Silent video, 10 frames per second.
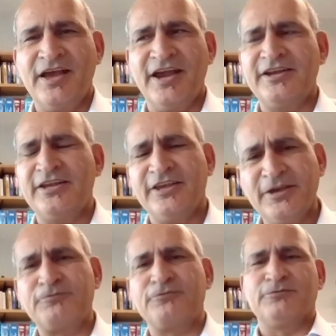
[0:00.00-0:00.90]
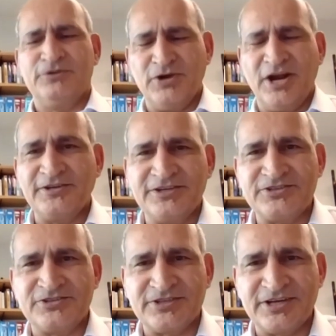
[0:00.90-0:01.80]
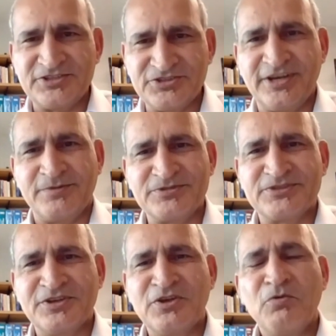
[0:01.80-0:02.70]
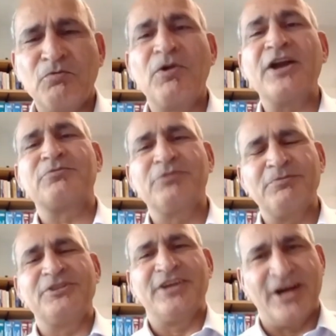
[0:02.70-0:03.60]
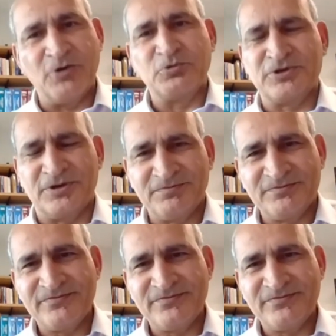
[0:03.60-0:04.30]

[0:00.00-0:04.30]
And if United States jumps, what will be the outcome?